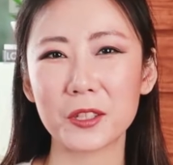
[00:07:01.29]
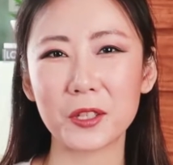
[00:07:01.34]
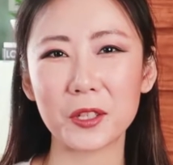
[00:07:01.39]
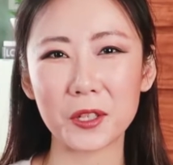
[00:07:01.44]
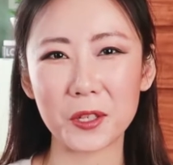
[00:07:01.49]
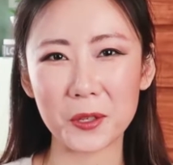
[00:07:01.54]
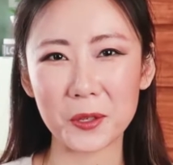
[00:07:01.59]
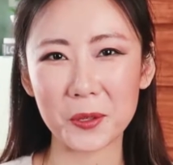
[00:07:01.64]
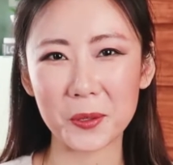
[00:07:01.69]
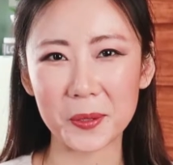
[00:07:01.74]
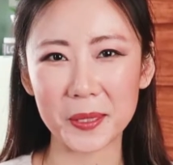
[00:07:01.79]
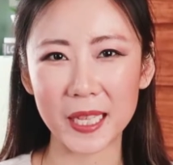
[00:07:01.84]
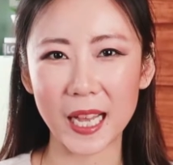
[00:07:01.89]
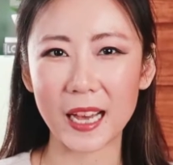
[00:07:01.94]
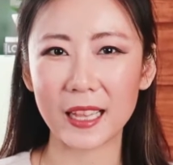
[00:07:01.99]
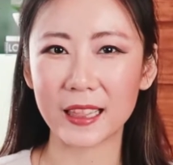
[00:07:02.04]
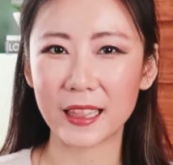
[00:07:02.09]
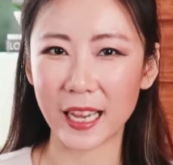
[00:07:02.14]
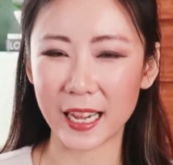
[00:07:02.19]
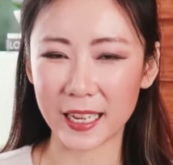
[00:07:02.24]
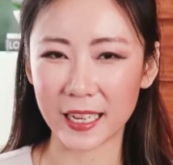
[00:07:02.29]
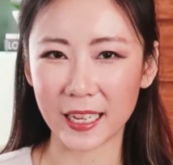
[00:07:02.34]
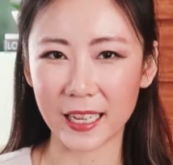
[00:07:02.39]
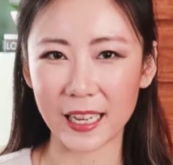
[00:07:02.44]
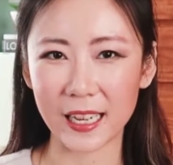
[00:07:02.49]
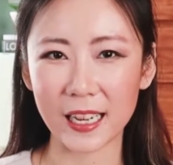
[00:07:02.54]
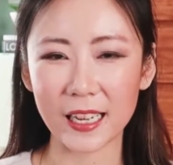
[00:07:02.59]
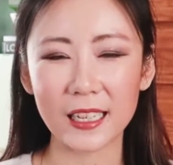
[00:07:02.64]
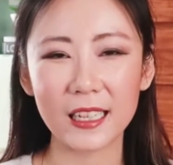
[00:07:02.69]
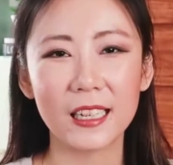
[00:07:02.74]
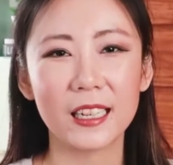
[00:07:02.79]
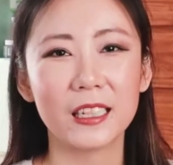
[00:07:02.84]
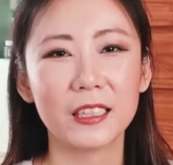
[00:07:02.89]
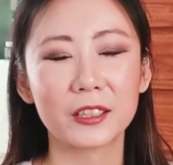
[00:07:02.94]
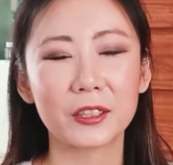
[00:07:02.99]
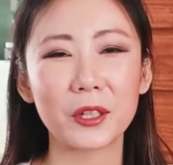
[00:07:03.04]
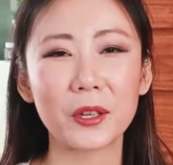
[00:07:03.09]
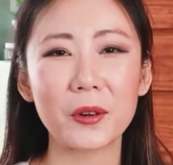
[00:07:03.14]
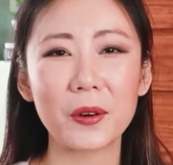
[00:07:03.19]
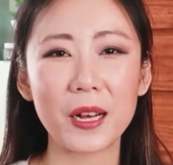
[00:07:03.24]
to use LICA.
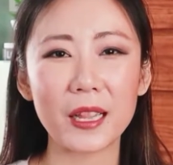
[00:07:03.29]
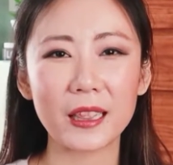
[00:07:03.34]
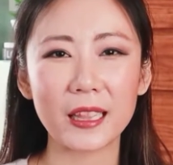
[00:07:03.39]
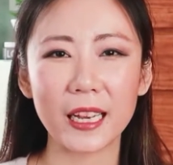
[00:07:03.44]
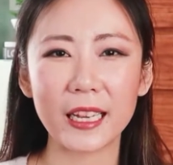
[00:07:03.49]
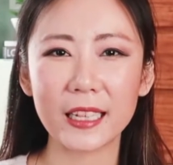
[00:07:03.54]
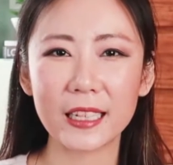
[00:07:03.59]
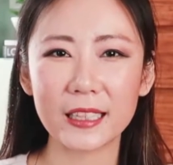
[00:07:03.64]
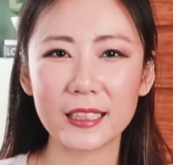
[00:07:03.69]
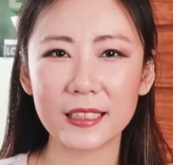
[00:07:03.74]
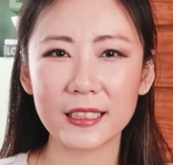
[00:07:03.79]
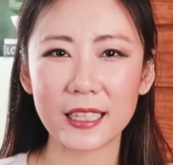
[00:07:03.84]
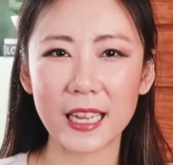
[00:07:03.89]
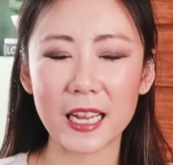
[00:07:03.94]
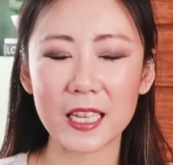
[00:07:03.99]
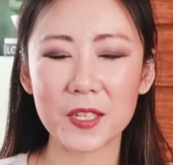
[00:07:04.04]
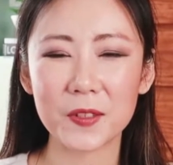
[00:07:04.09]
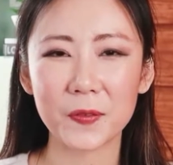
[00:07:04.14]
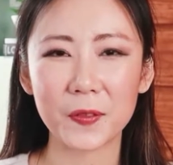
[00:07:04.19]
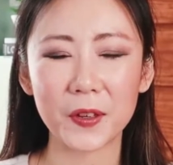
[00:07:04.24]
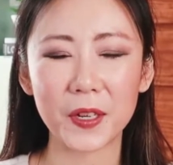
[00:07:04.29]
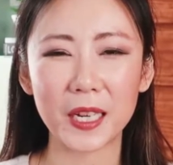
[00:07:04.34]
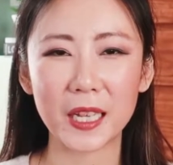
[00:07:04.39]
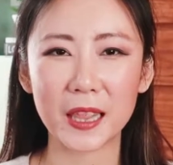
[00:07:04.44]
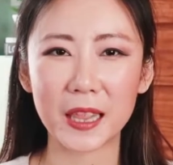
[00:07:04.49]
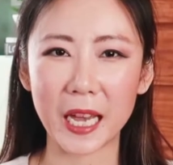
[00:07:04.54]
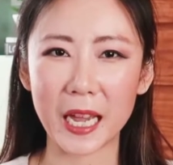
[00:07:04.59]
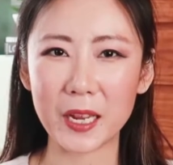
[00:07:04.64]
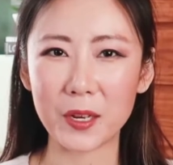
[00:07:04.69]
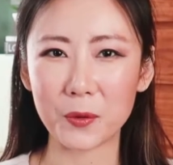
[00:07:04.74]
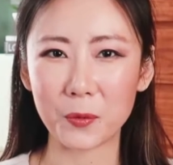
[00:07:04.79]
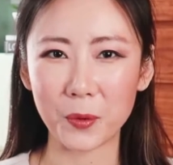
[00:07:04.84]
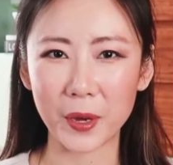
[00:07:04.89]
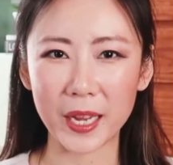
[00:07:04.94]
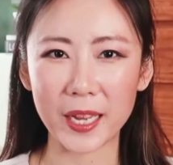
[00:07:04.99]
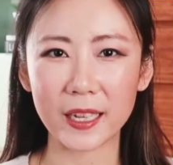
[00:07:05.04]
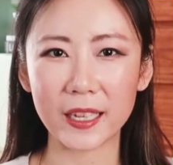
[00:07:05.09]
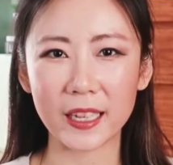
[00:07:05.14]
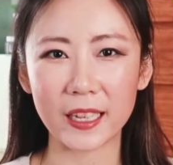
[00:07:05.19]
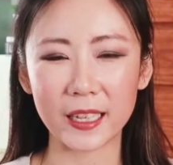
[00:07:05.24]
So LICA stands for
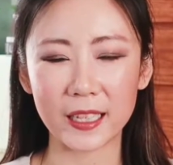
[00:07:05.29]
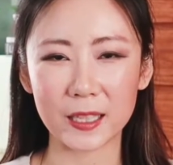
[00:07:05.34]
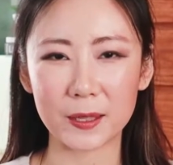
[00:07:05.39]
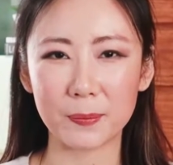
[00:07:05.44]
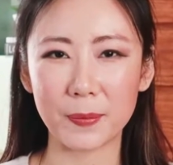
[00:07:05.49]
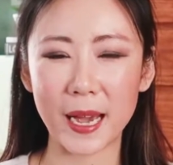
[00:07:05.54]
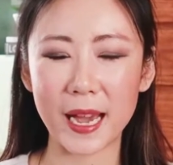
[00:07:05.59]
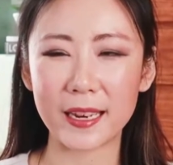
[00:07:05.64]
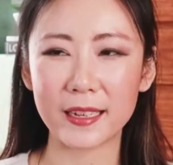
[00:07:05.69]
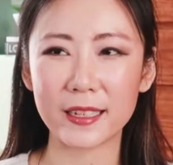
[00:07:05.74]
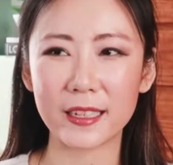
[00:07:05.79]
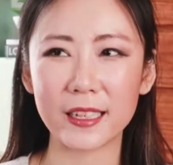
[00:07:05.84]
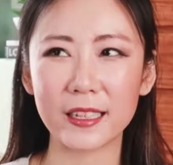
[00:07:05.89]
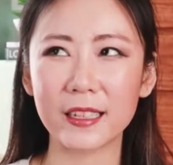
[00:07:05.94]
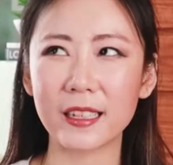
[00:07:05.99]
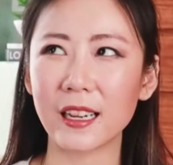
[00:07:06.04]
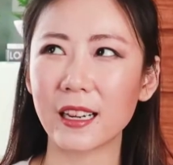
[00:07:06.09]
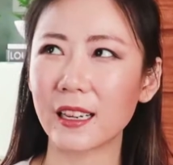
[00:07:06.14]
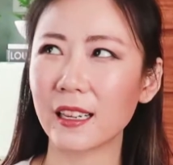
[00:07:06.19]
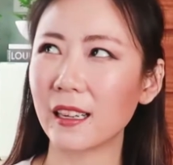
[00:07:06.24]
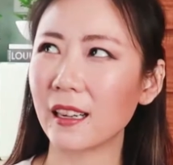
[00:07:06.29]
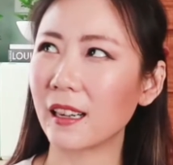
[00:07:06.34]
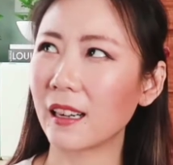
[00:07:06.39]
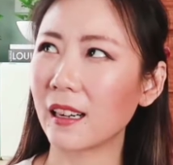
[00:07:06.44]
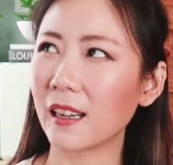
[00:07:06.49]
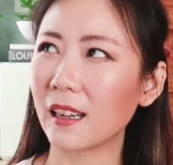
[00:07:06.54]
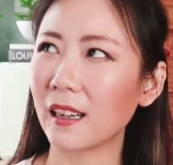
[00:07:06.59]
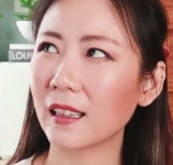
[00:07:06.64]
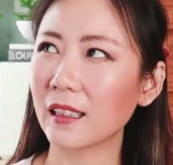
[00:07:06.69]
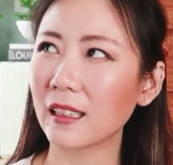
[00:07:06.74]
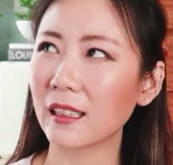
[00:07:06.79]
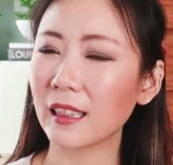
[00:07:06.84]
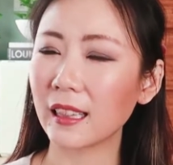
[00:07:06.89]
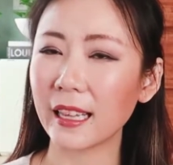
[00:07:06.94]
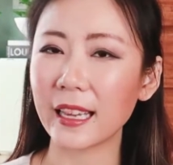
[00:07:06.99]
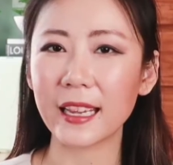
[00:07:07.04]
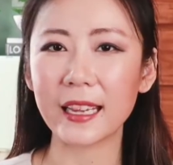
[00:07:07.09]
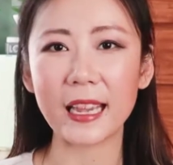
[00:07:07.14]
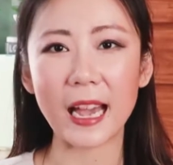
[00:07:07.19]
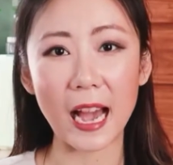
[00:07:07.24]
lightweight expanded
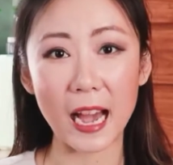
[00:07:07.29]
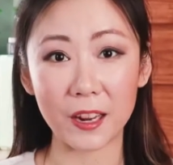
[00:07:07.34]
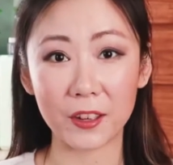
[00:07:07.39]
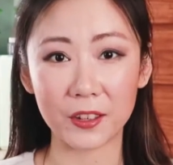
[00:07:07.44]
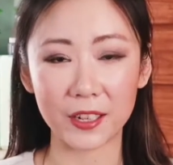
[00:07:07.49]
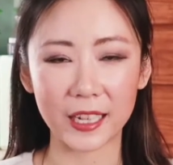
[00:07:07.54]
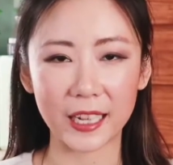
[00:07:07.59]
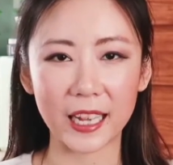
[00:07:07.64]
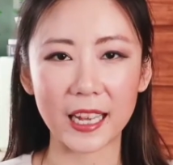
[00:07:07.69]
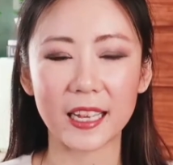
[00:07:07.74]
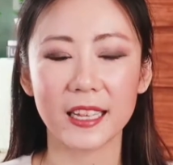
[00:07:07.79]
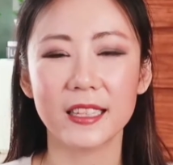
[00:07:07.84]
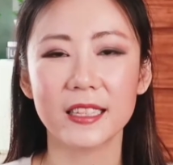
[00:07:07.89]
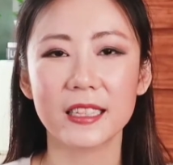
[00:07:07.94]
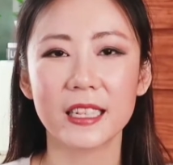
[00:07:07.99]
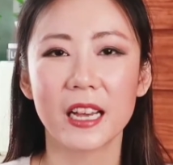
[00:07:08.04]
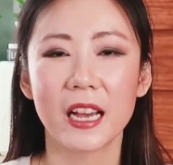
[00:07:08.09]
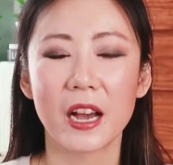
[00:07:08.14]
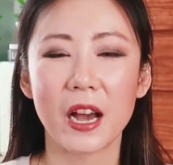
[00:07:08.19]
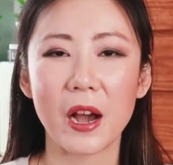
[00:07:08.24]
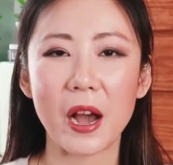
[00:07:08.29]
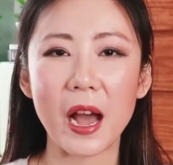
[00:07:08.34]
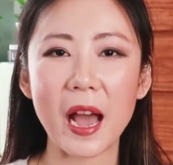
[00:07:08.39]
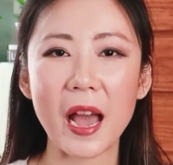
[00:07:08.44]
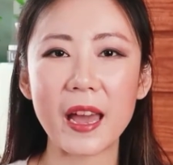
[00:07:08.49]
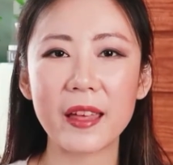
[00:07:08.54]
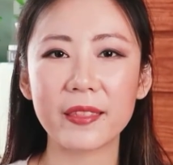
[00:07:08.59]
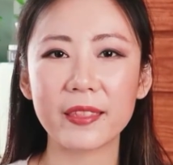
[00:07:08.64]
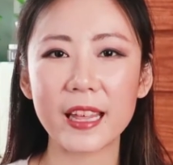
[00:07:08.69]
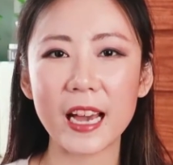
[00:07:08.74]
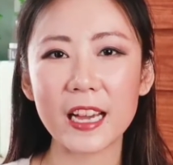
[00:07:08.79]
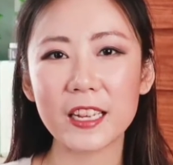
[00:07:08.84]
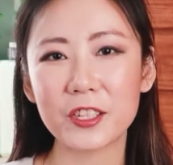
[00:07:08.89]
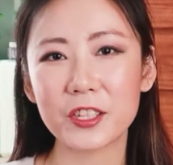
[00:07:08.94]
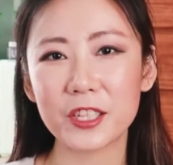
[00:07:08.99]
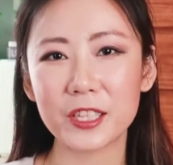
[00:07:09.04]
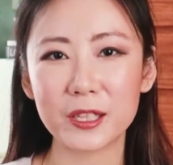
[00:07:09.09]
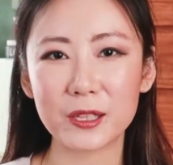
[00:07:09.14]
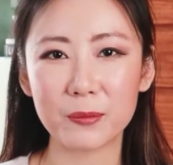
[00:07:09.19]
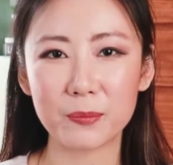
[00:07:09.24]
clay aggregates, and that
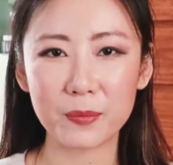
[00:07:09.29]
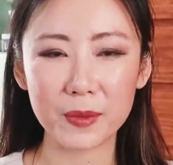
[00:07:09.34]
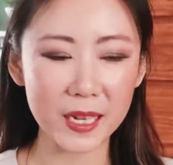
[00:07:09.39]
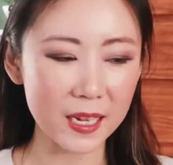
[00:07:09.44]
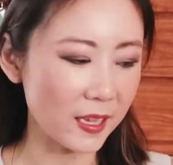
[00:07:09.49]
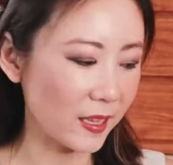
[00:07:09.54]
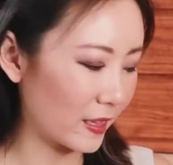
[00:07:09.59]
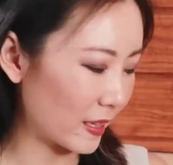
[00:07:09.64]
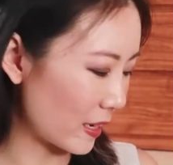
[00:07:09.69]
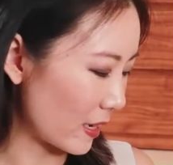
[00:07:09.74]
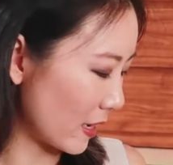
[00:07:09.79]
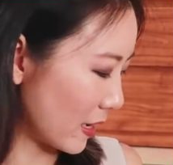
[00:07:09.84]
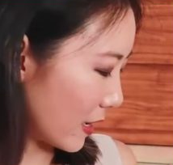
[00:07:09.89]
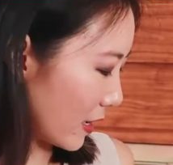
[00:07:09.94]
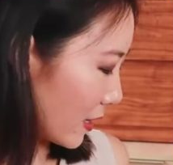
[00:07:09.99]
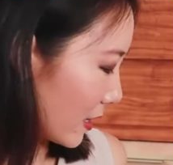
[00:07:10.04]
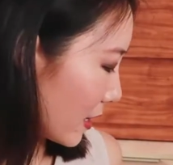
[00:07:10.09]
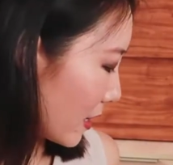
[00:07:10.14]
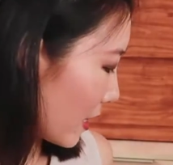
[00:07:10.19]
just means it is